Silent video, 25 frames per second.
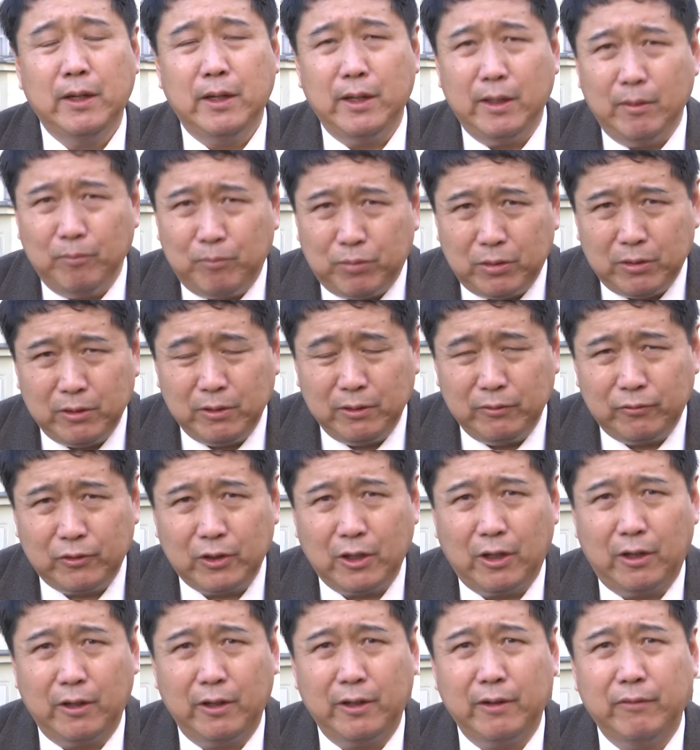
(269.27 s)
improve
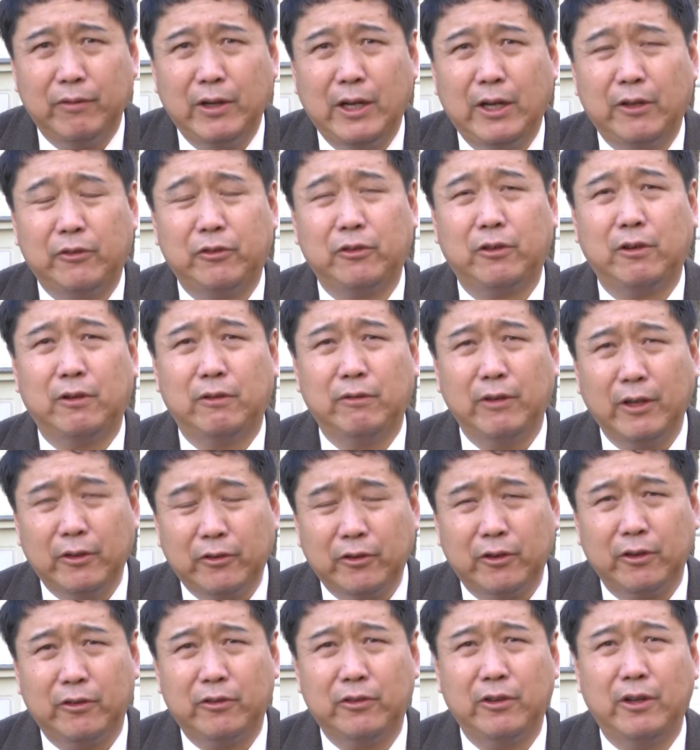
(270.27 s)
cardiovascular
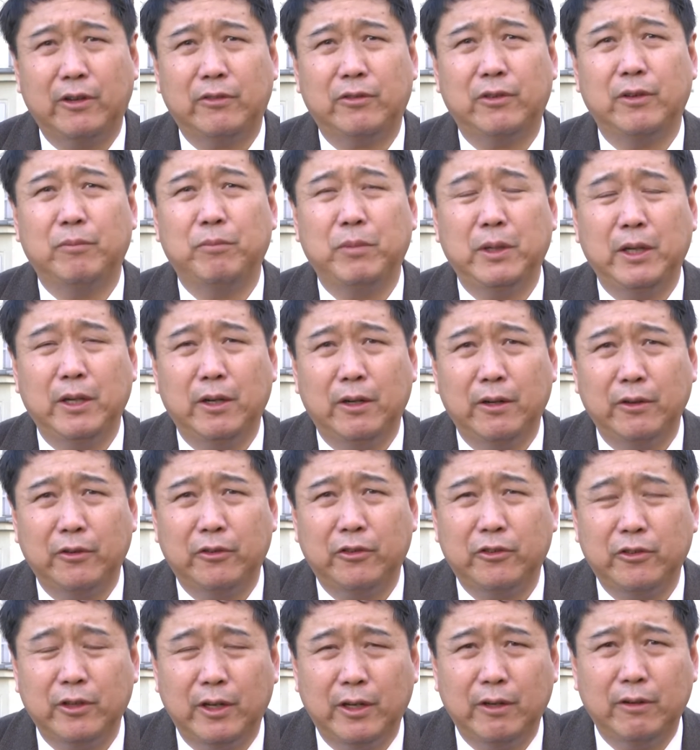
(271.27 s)
risk assessment beyond
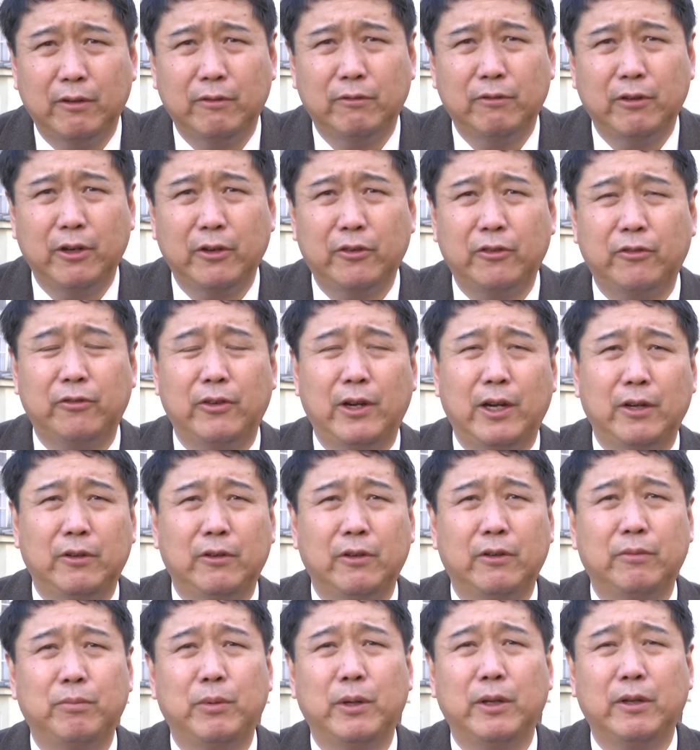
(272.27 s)
standard risk
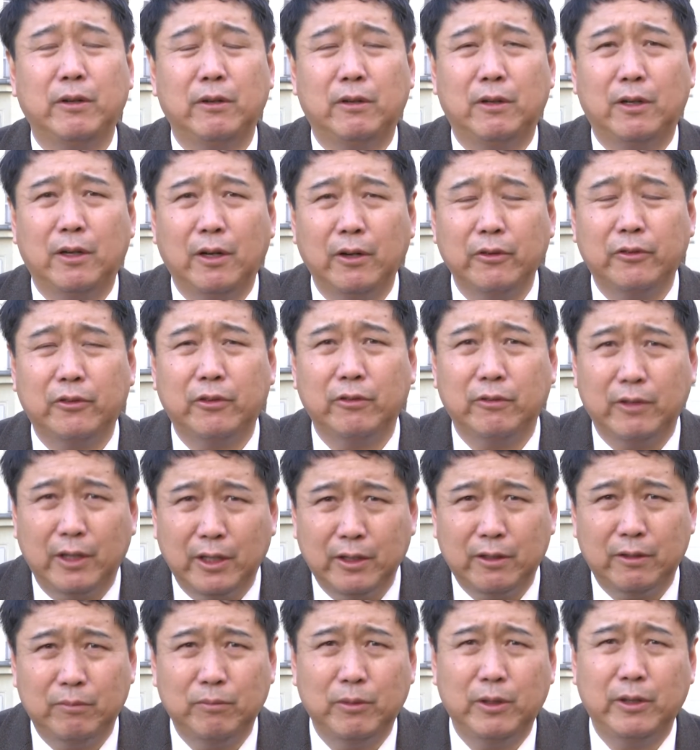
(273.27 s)
factors, but there are also
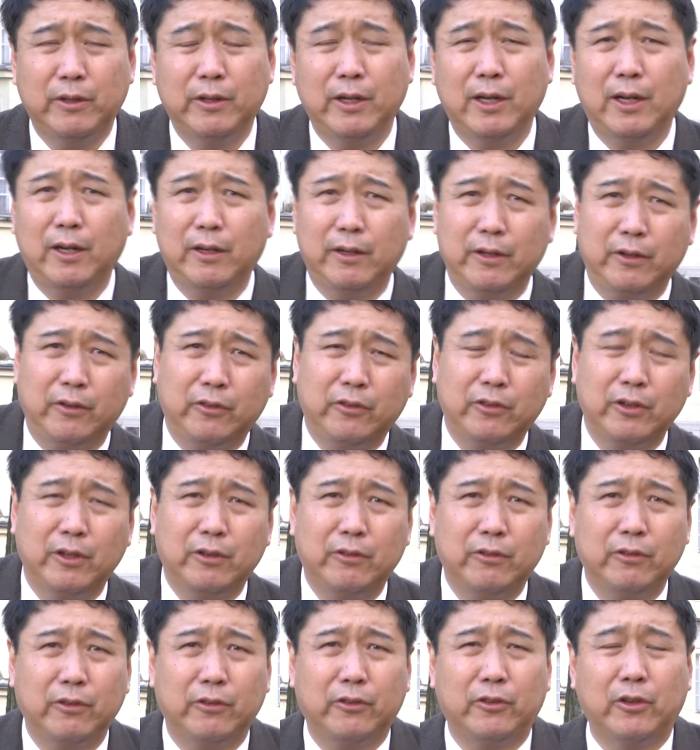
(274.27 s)
other modalities
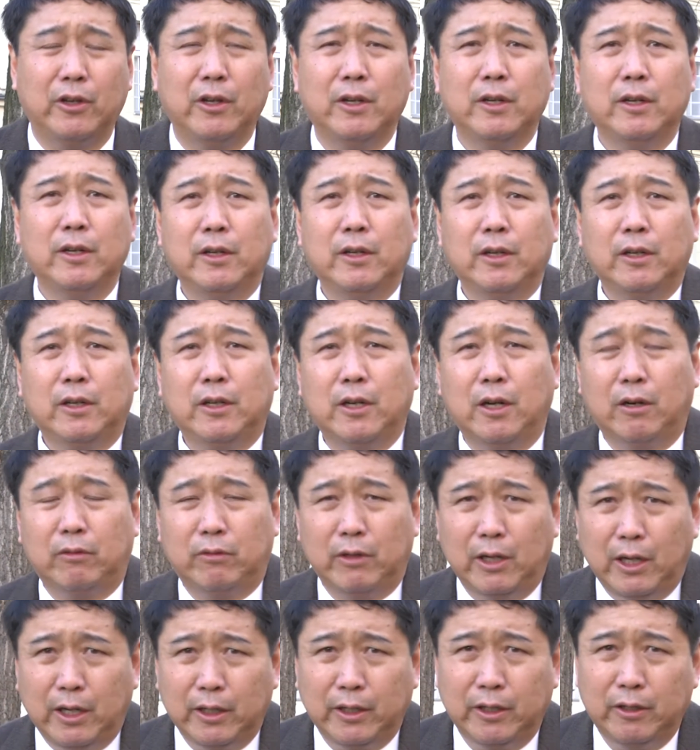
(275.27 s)
such as
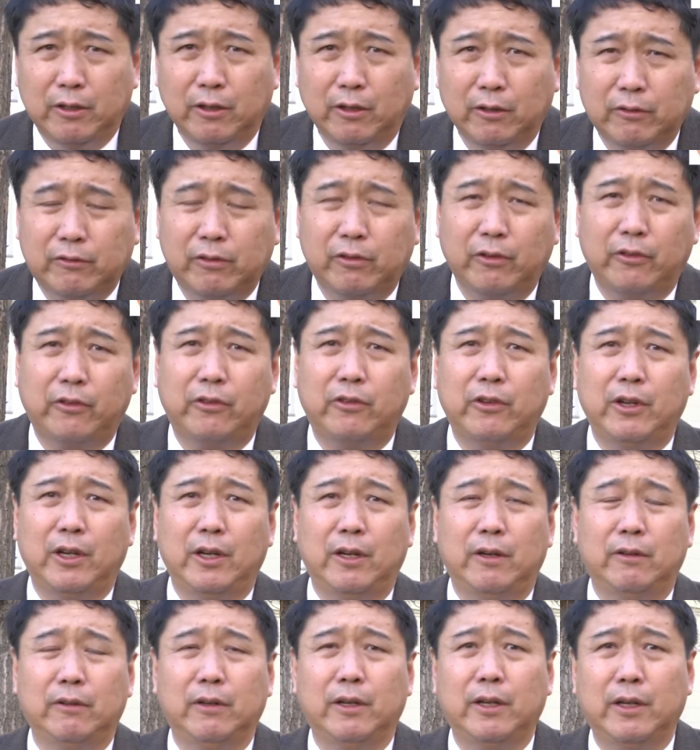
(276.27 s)
carotid
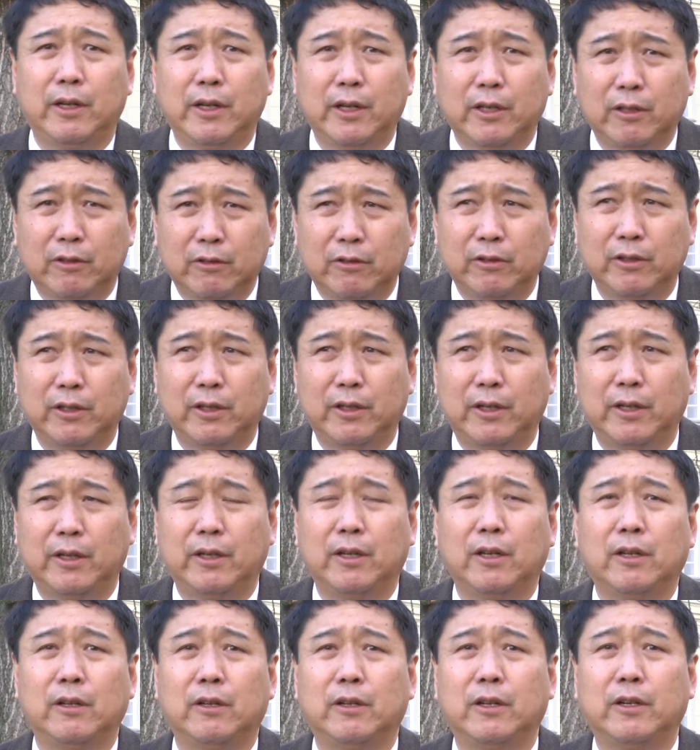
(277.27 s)
ultrasound,
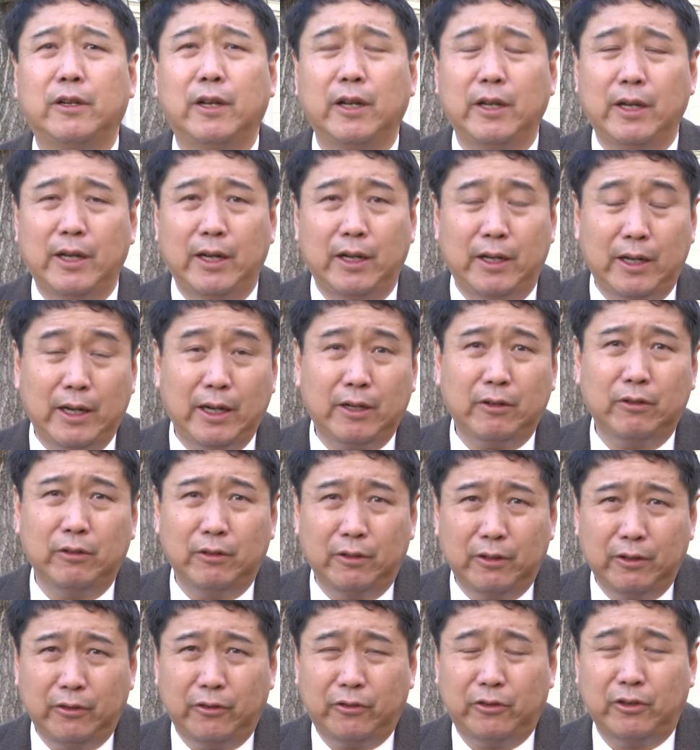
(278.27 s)
including looking at
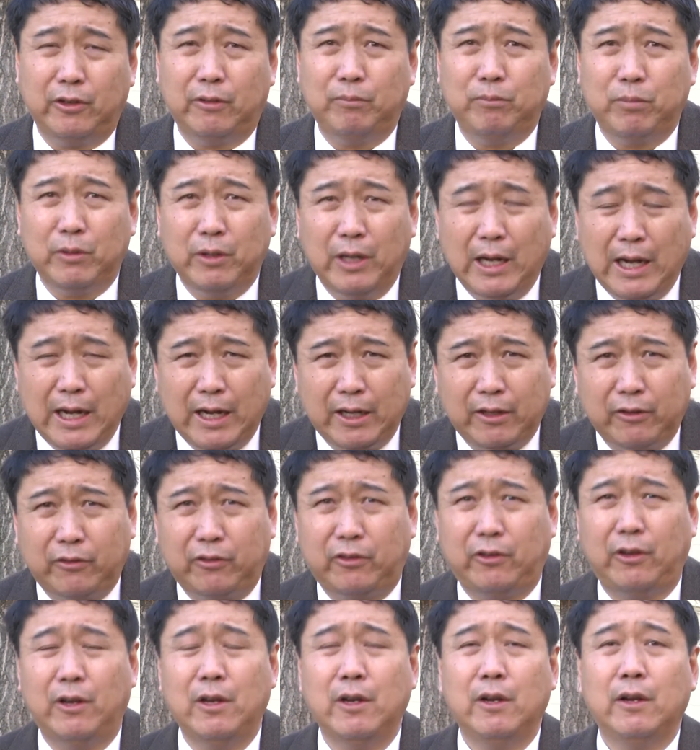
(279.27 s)
echolucent
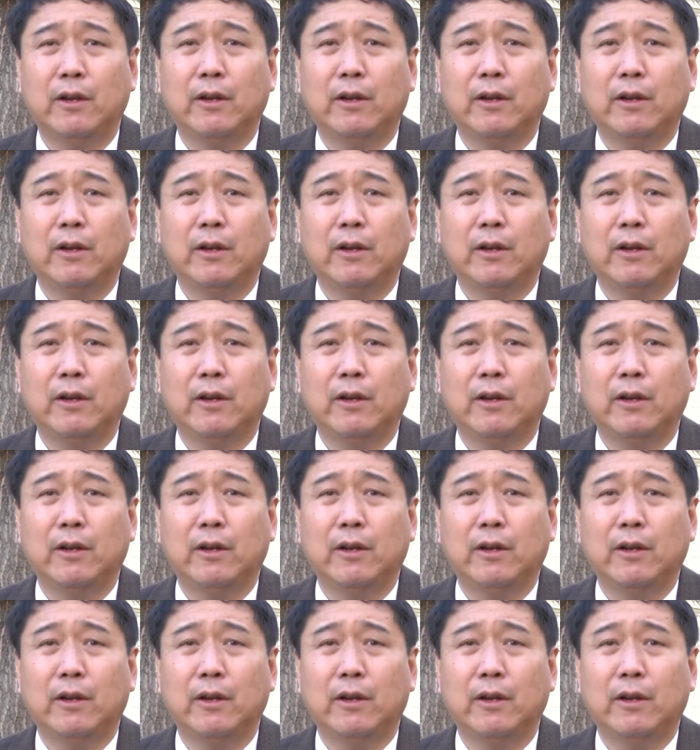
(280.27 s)
plaques,